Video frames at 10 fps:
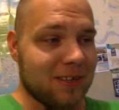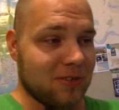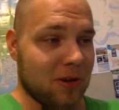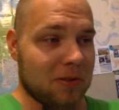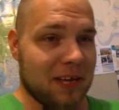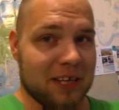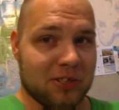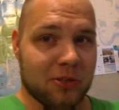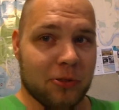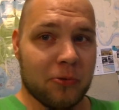So
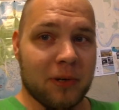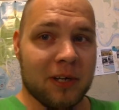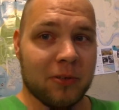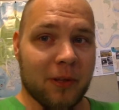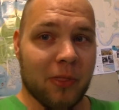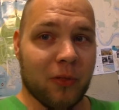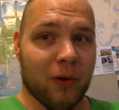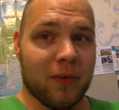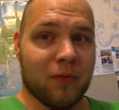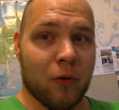that's
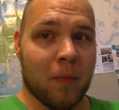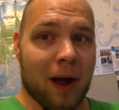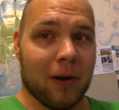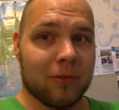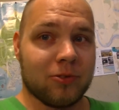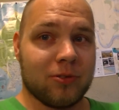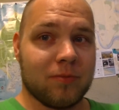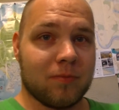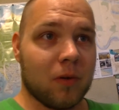334 miles,